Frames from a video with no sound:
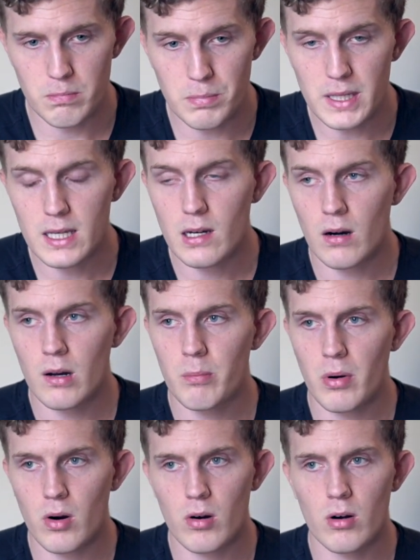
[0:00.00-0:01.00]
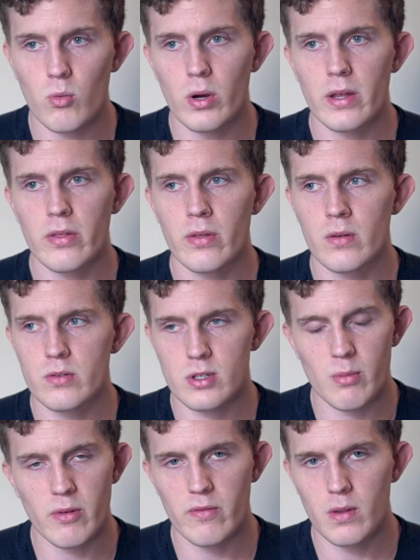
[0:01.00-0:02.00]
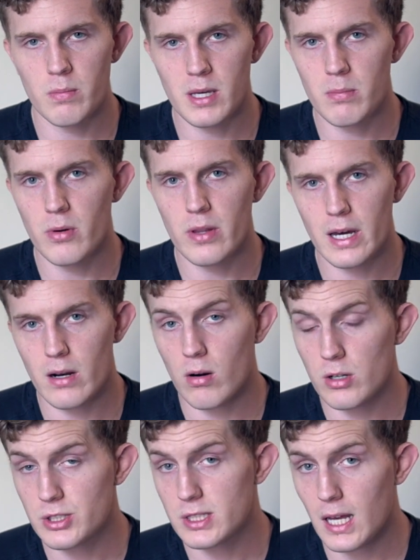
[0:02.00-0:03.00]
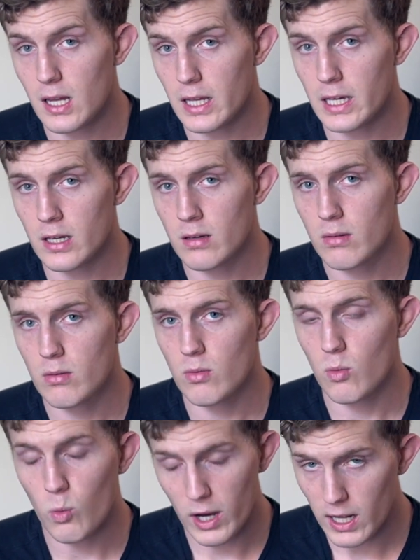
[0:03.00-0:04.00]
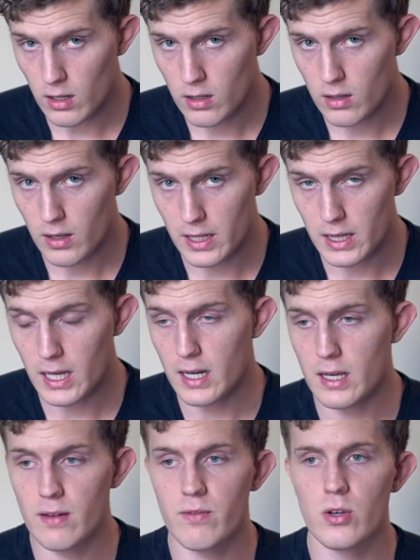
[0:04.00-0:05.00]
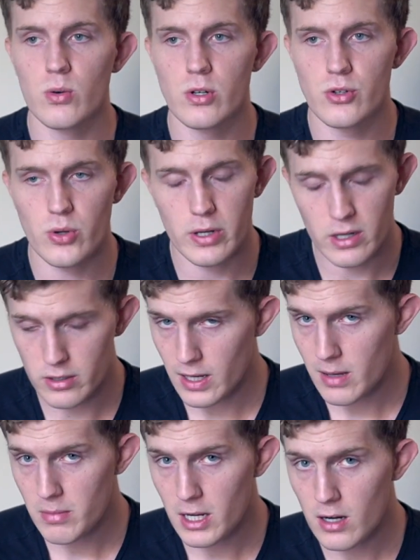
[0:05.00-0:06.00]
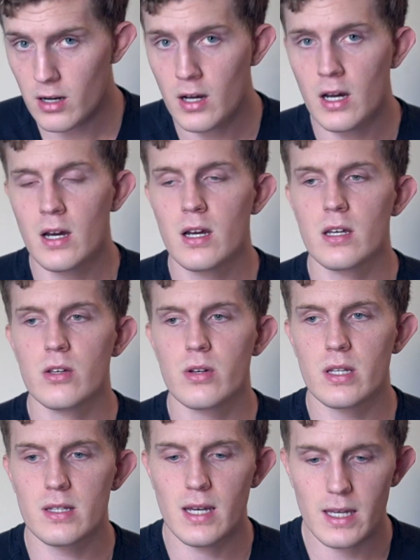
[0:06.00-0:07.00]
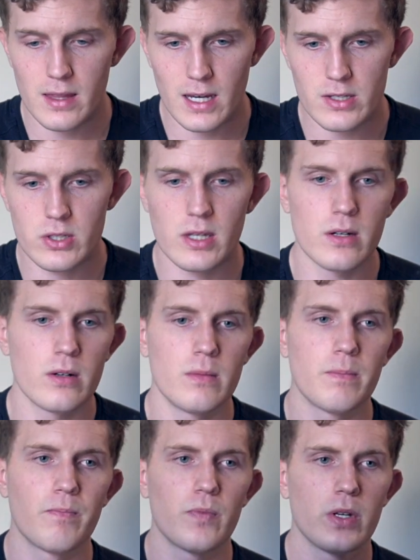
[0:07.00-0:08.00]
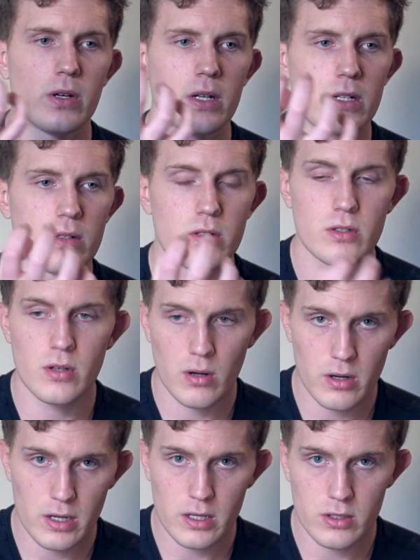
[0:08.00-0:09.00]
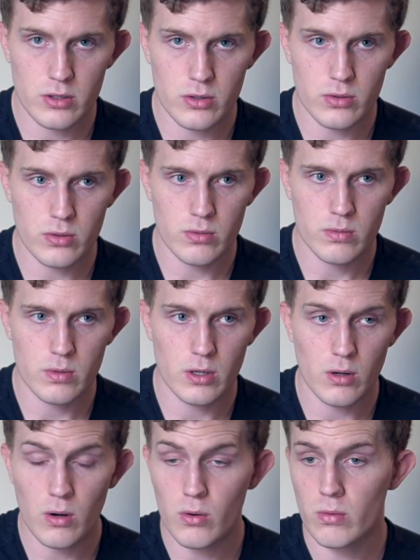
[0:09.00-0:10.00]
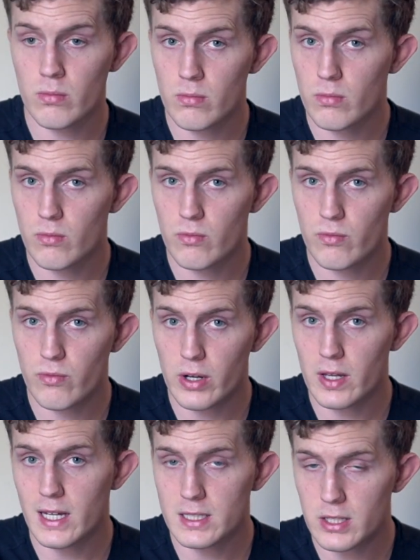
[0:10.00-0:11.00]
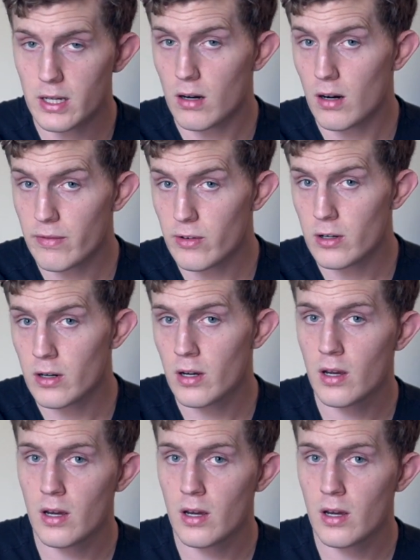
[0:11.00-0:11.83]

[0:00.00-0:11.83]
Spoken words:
be on par with some of the people that are selling well. And then if you enjoy your time there, you can take that skill, you can turn it into your own freelancing offer